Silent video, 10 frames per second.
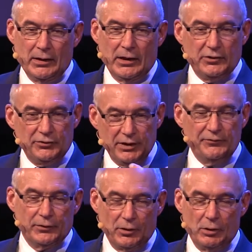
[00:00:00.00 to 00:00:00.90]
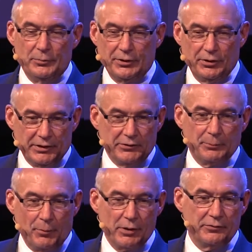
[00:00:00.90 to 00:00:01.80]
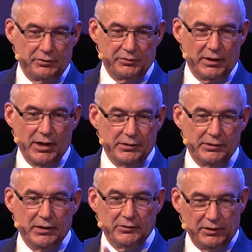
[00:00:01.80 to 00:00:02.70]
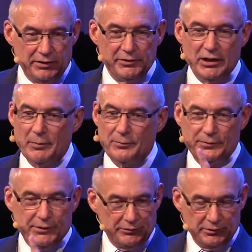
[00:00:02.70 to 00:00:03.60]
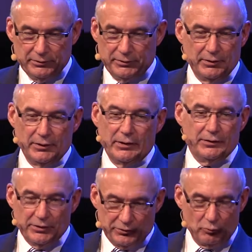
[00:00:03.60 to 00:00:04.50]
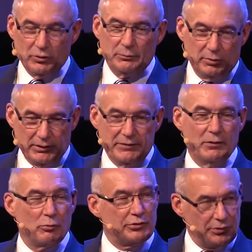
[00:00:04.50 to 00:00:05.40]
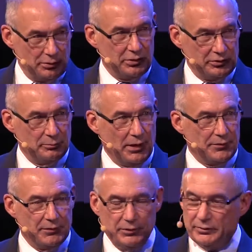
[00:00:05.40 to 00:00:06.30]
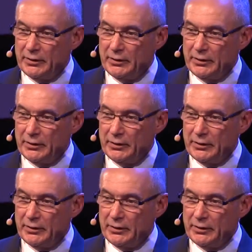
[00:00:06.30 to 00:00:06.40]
It's difficult because that's a part of society that has given up, doesn't really believe that we're serious about this.